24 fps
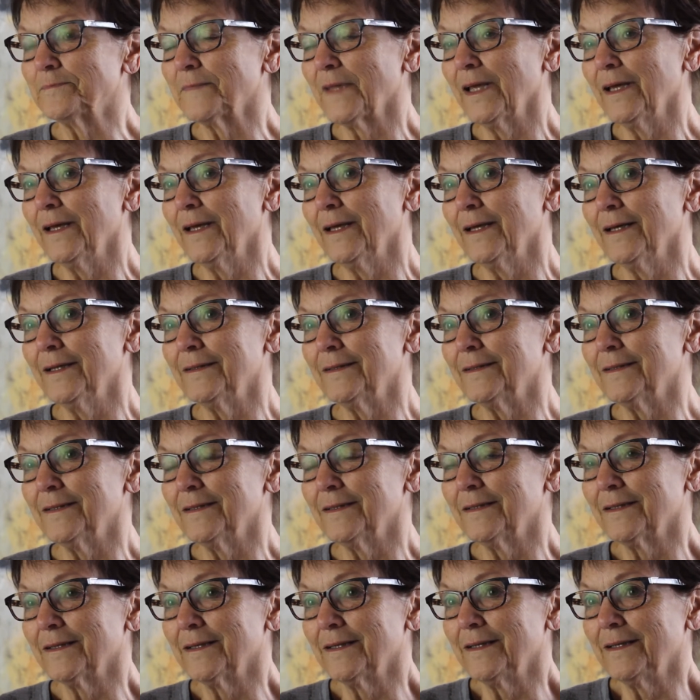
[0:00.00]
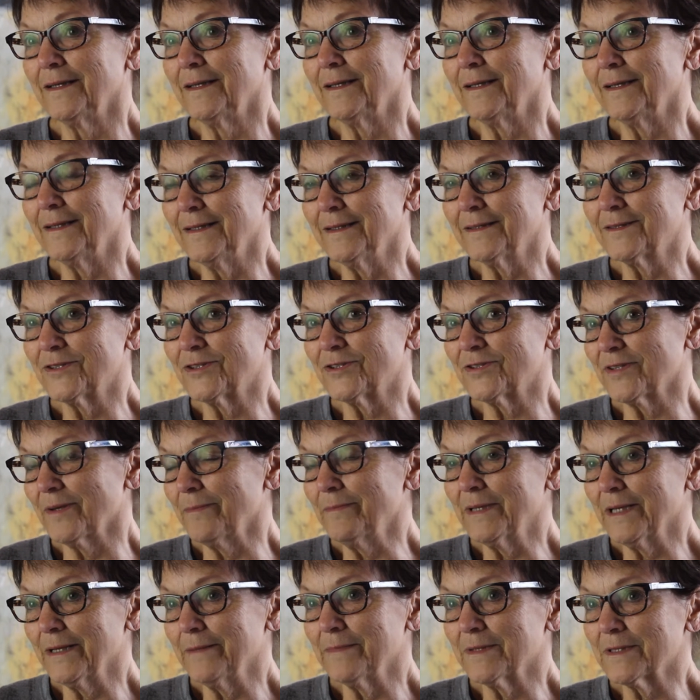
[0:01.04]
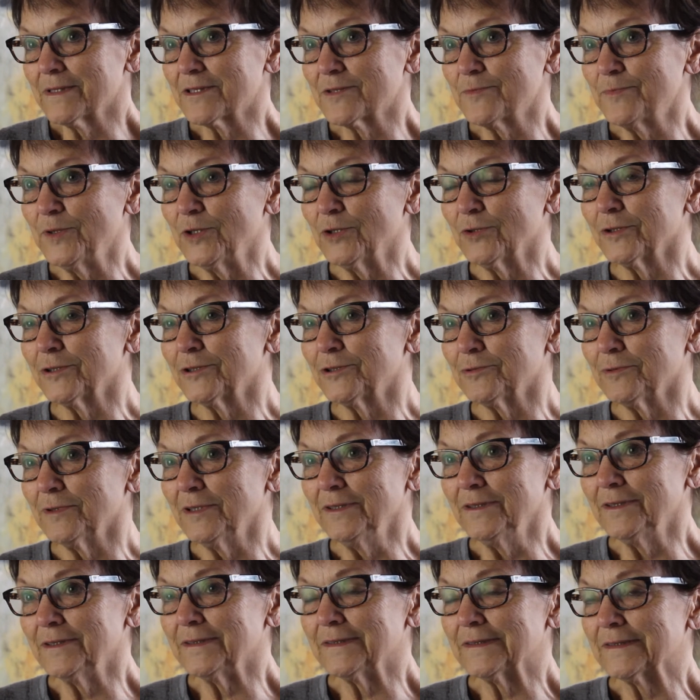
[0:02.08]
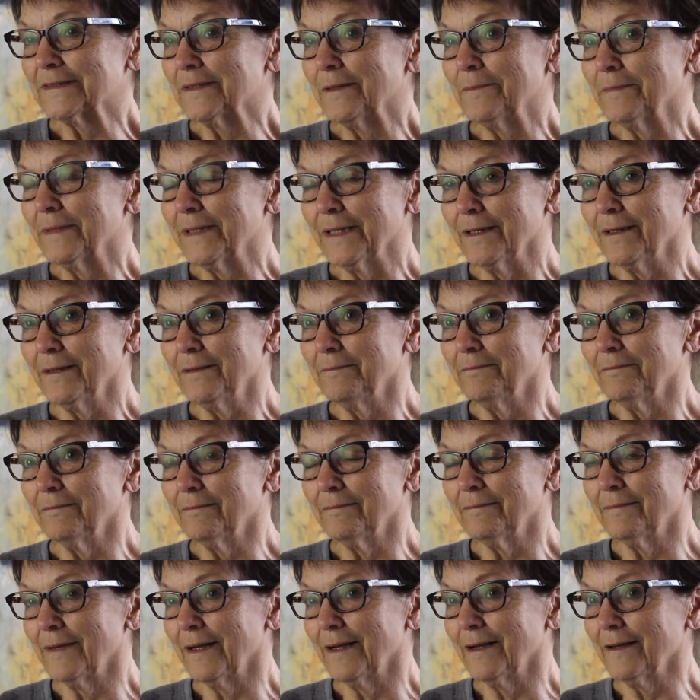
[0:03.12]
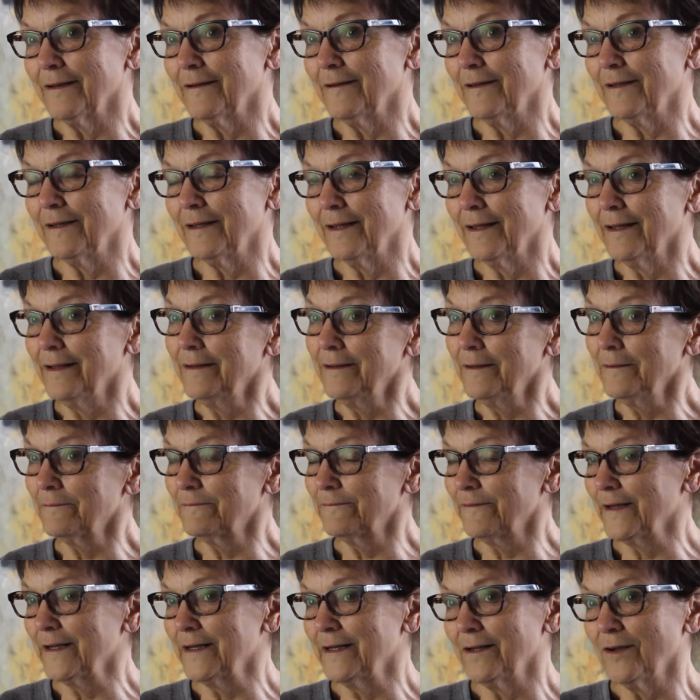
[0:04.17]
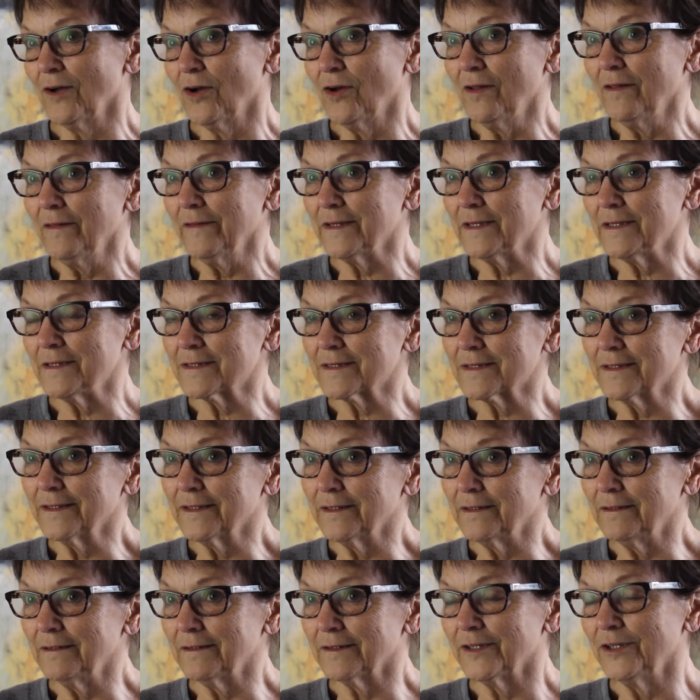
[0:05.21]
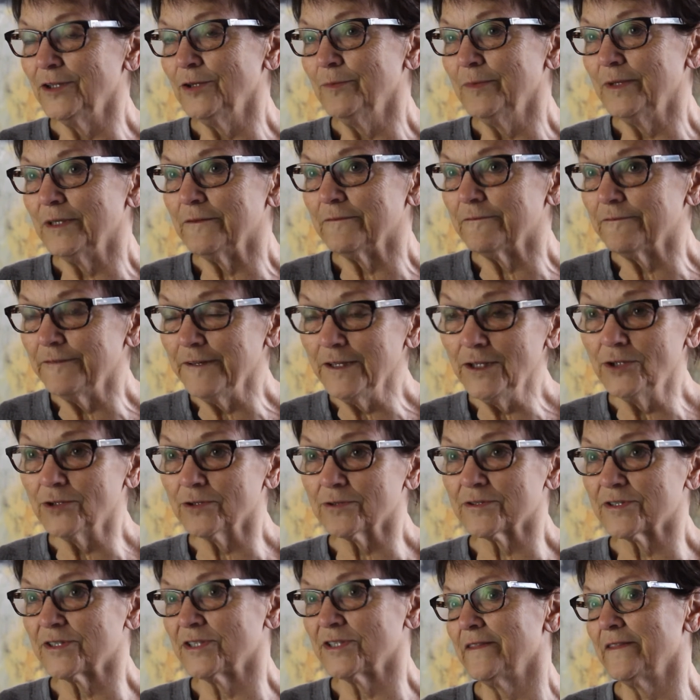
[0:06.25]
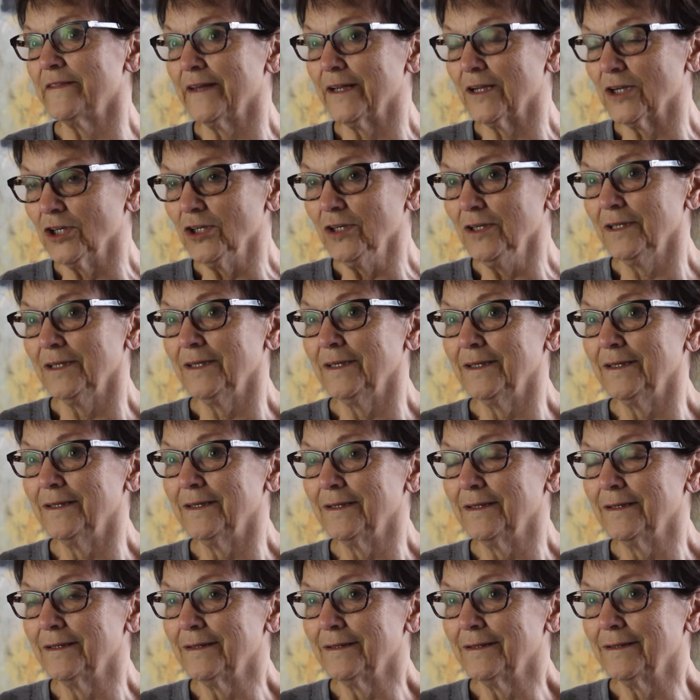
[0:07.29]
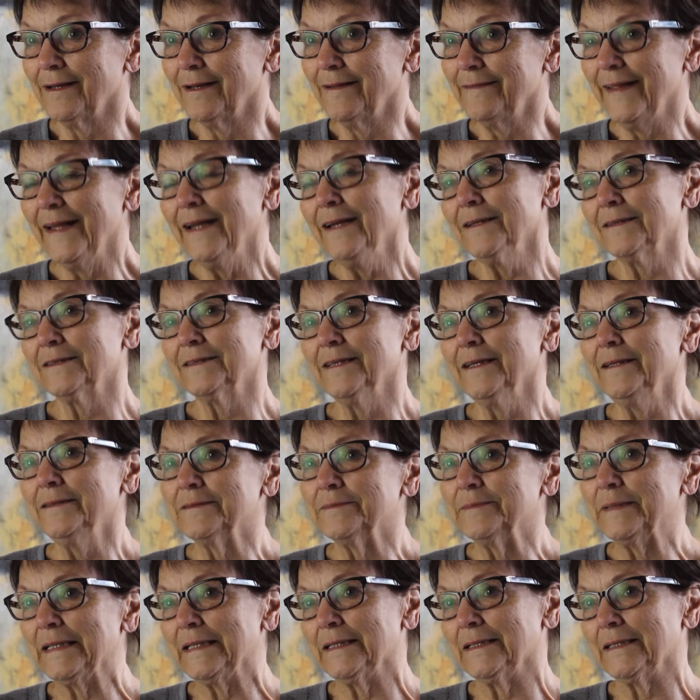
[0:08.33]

And sometimes it's spiritual, and sometimes I end up finding all these little human figures there, and that excites me.